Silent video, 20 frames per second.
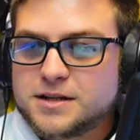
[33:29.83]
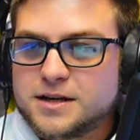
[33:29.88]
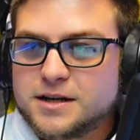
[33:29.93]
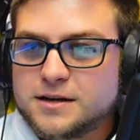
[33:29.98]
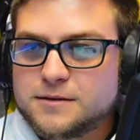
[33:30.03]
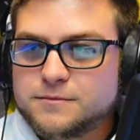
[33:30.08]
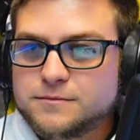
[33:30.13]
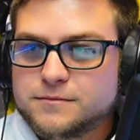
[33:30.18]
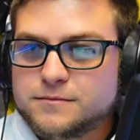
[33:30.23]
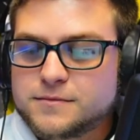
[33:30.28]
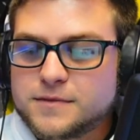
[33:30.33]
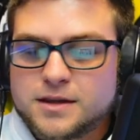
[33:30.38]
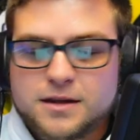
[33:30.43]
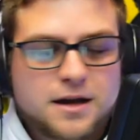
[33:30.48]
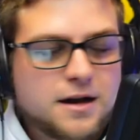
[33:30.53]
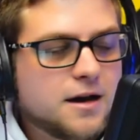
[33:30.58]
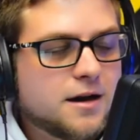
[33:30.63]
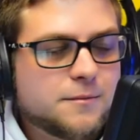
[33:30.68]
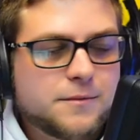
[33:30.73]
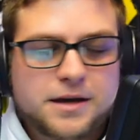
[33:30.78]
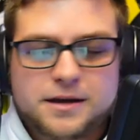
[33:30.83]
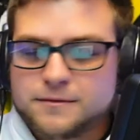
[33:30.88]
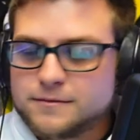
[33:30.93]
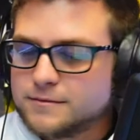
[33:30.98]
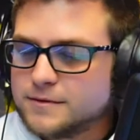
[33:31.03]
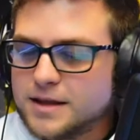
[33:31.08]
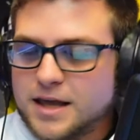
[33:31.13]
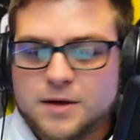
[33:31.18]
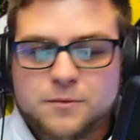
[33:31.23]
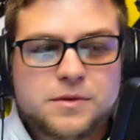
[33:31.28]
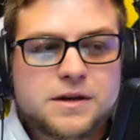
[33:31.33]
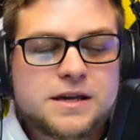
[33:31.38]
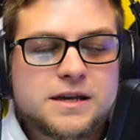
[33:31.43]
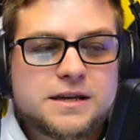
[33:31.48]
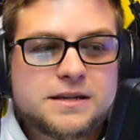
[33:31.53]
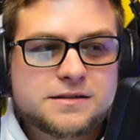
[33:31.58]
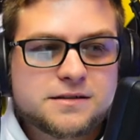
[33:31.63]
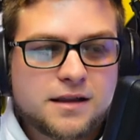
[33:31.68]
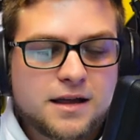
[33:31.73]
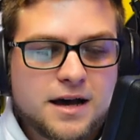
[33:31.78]
Uh, oh man,
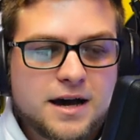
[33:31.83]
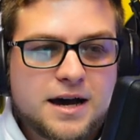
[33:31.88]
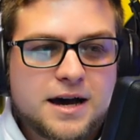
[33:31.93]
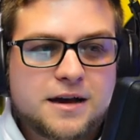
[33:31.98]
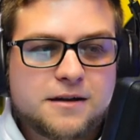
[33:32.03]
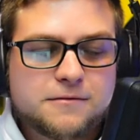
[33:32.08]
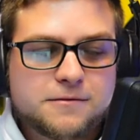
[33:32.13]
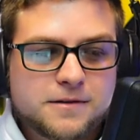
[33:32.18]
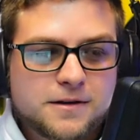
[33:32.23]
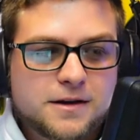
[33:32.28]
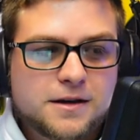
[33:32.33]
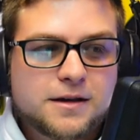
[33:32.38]
MBE's live